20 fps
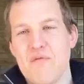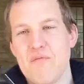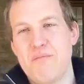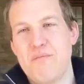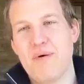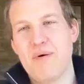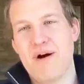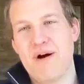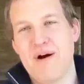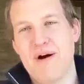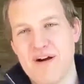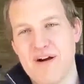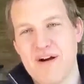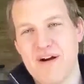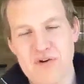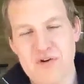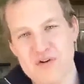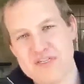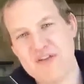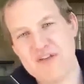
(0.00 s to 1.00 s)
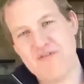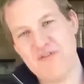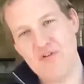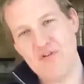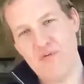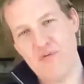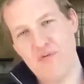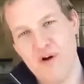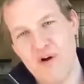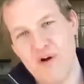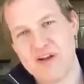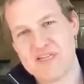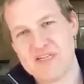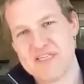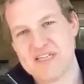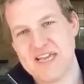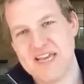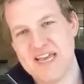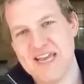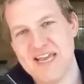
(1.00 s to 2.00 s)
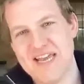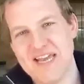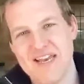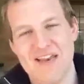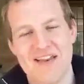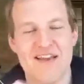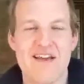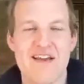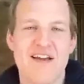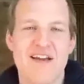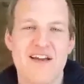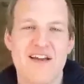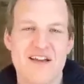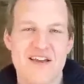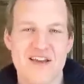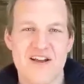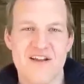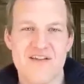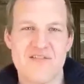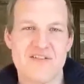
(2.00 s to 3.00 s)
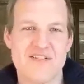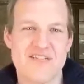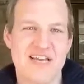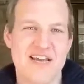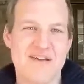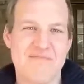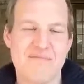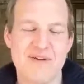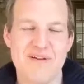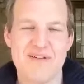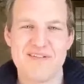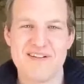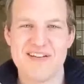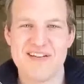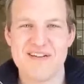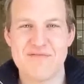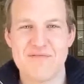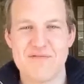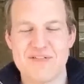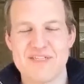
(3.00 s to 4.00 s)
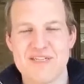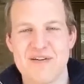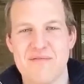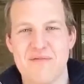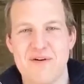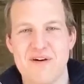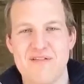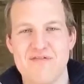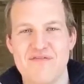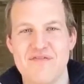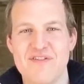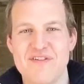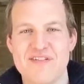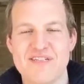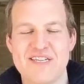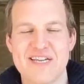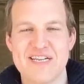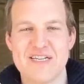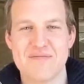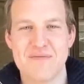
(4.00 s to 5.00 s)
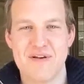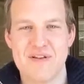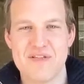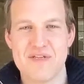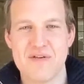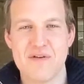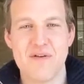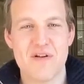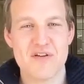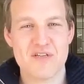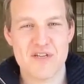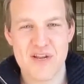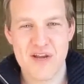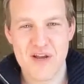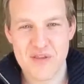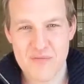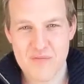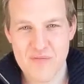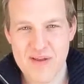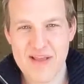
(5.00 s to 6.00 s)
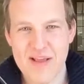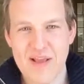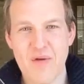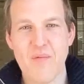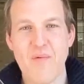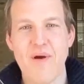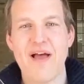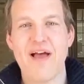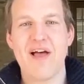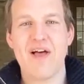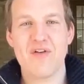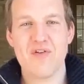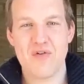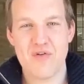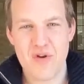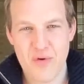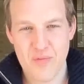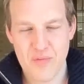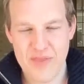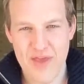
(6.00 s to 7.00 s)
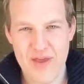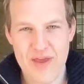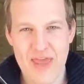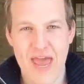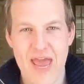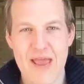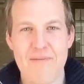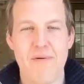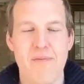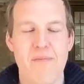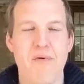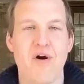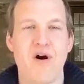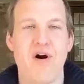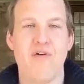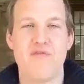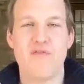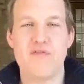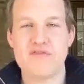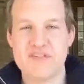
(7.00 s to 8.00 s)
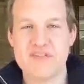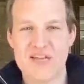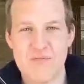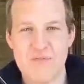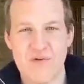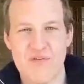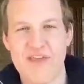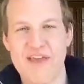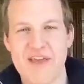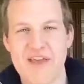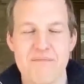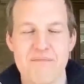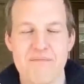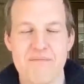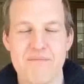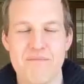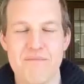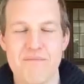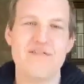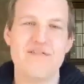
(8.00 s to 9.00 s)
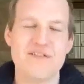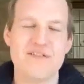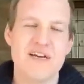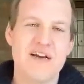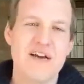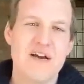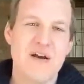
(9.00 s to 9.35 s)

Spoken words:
But of course, if you've worked in, you know, the same building with someone for 6 months, you got to know them really well, you know what they're capable of, you've seen what they can build,